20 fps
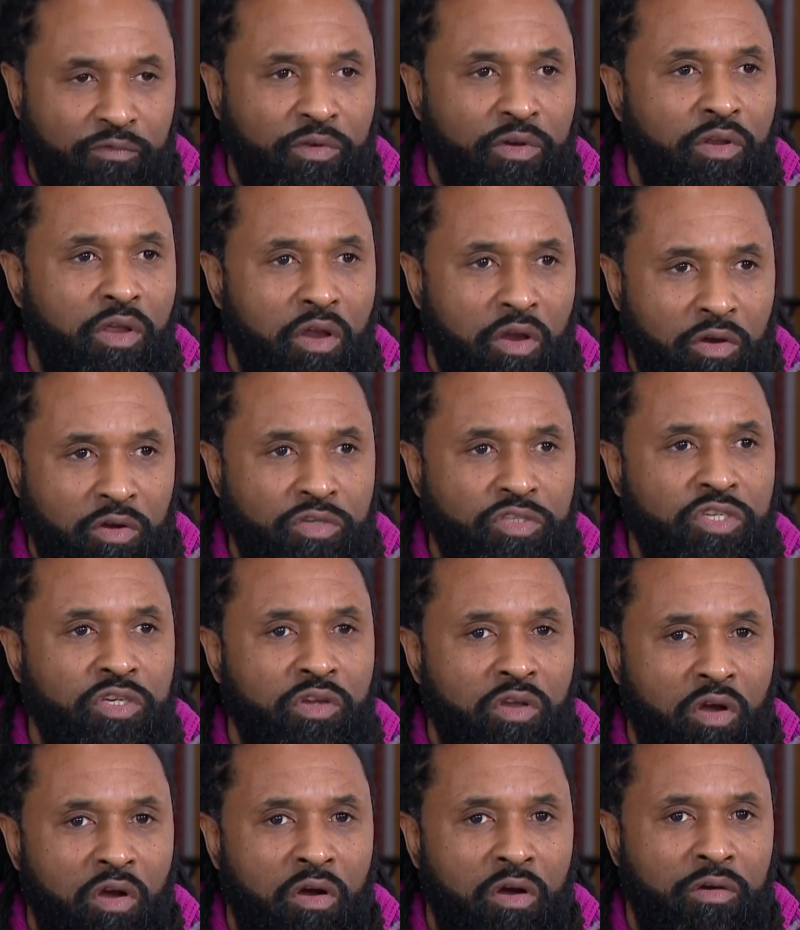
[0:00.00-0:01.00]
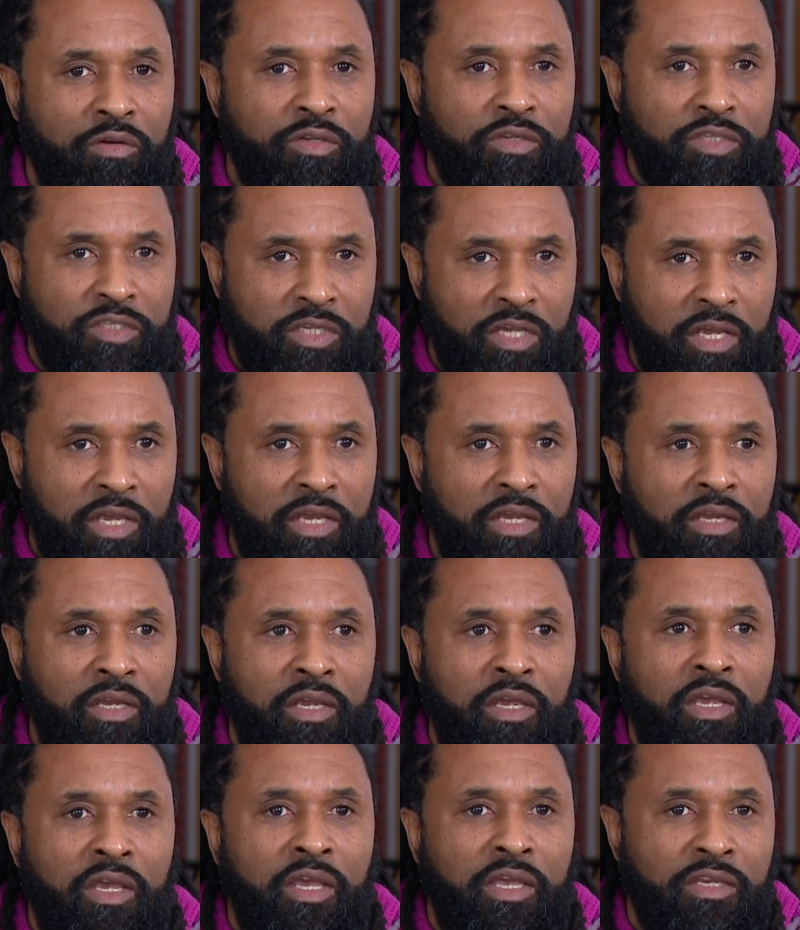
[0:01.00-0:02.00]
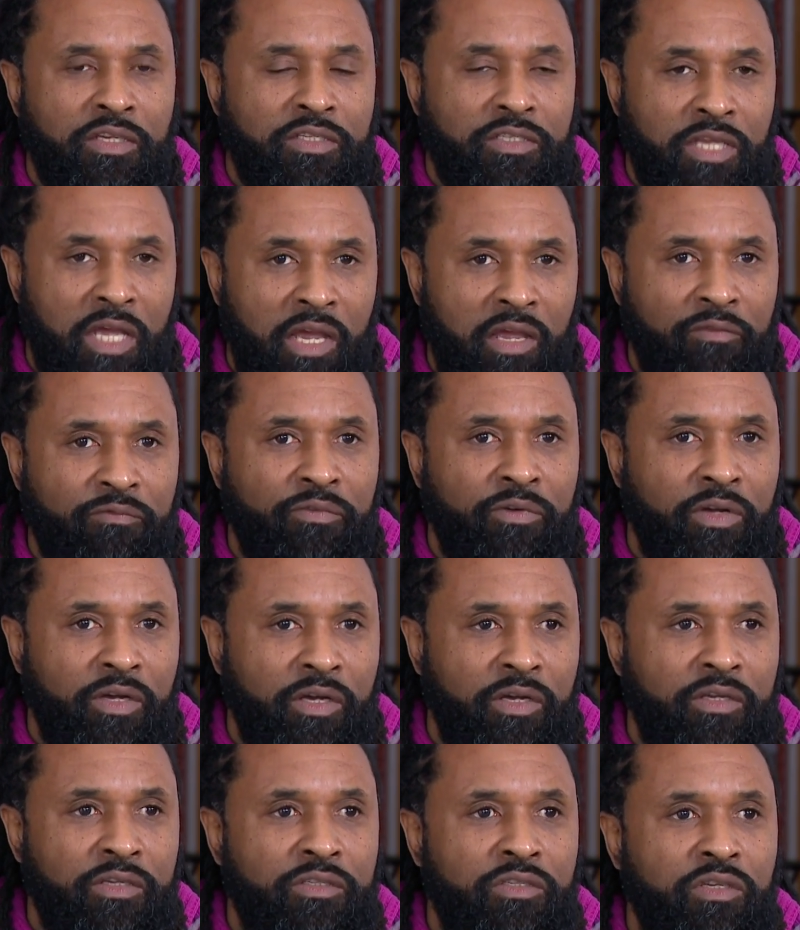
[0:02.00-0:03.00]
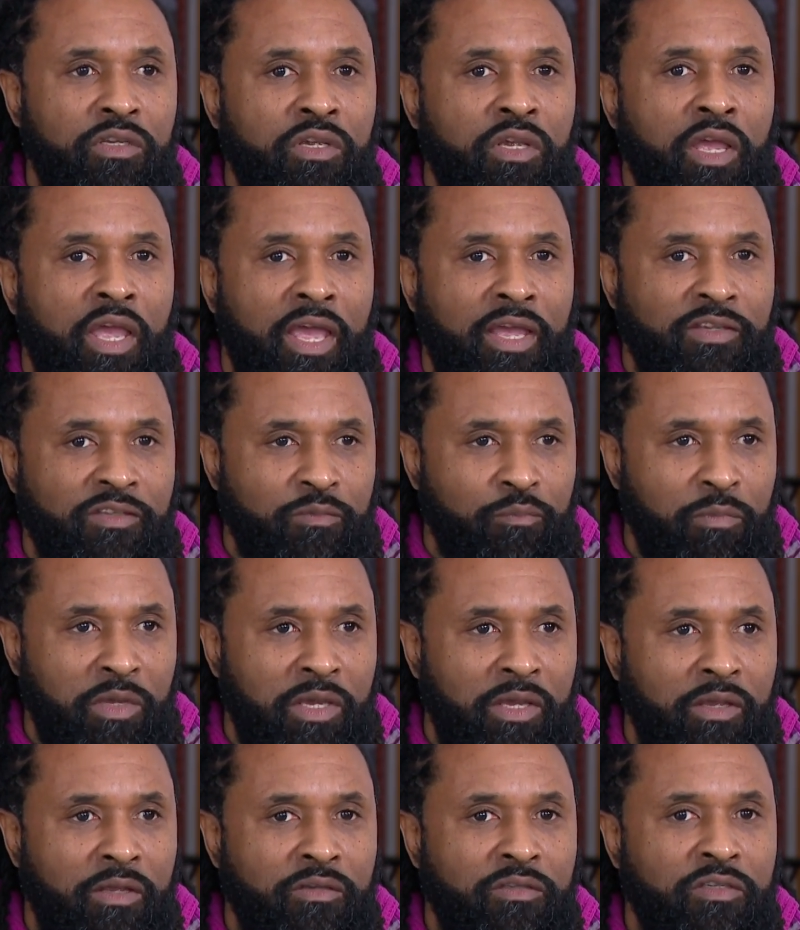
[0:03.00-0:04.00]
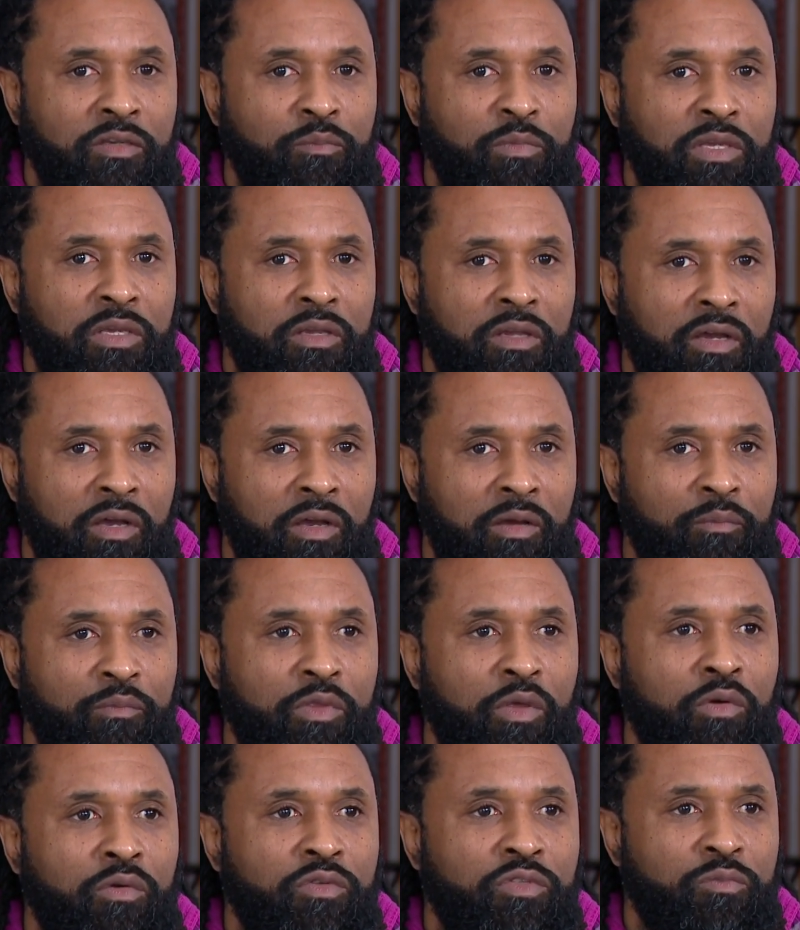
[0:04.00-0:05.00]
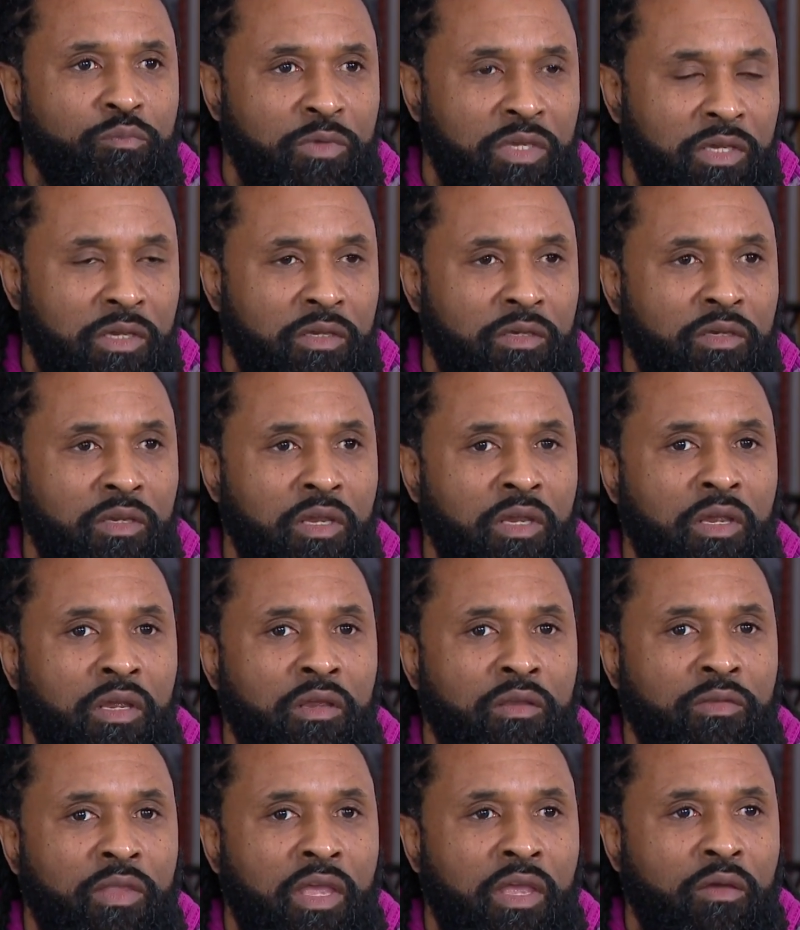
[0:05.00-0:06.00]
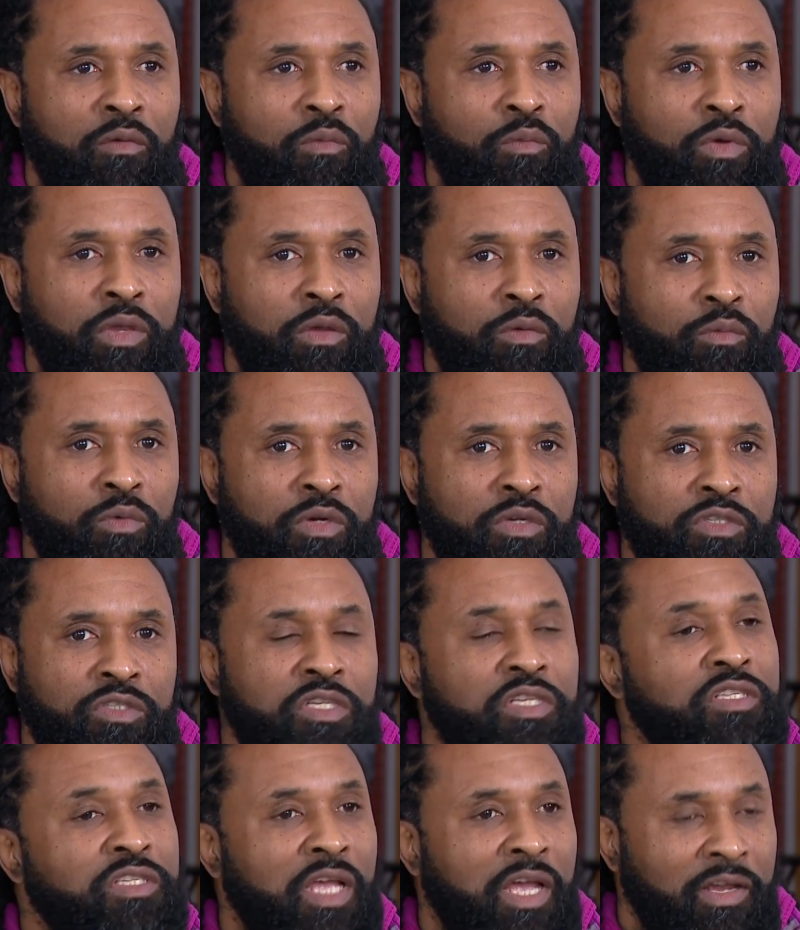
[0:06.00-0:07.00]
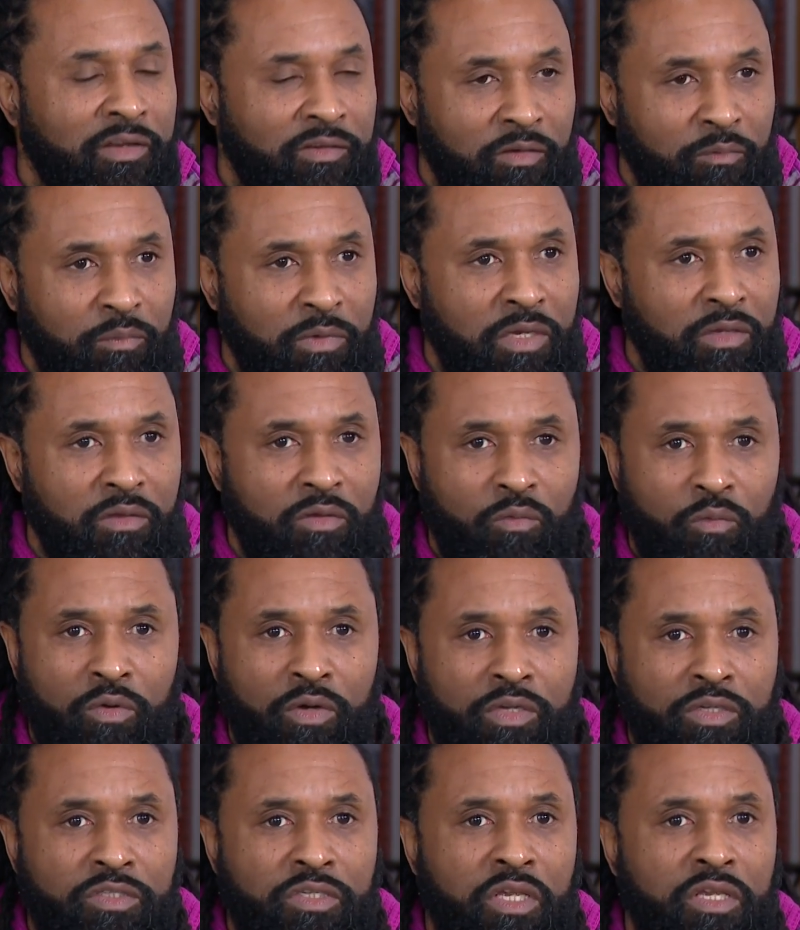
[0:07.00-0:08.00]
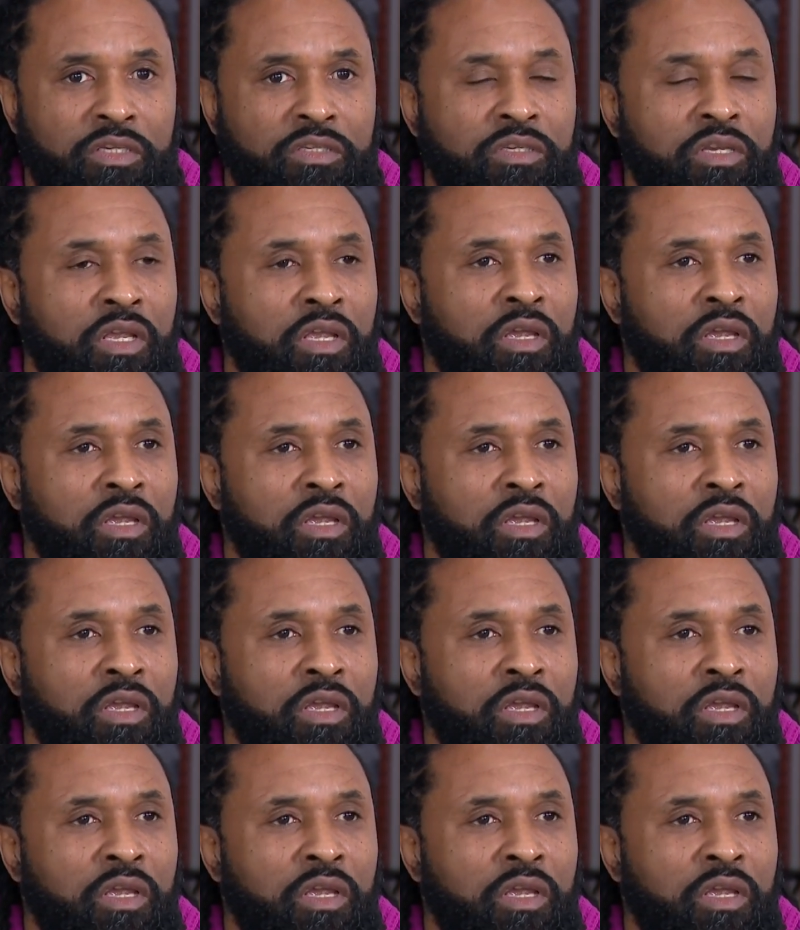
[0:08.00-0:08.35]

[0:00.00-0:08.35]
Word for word: for the urgent call to say, it's time for us as men to become those men that we was designed to be, the ones that